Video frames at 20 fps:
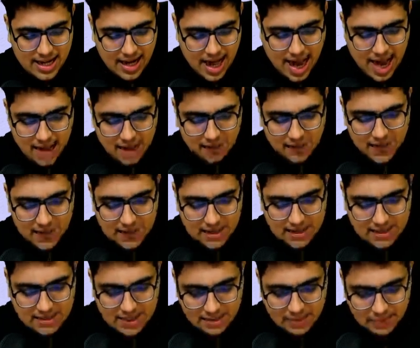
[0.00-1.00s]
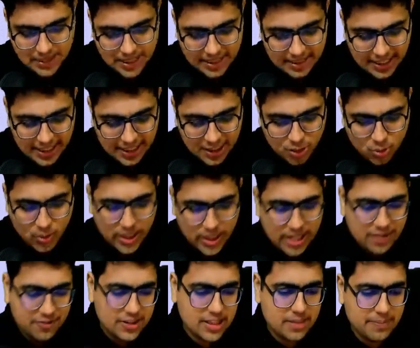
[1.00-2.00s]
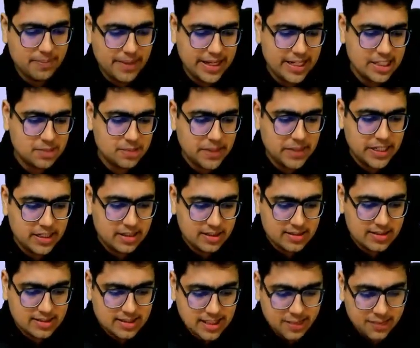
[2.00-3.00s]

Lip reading: After this, he made the inquiry with the management. Sir,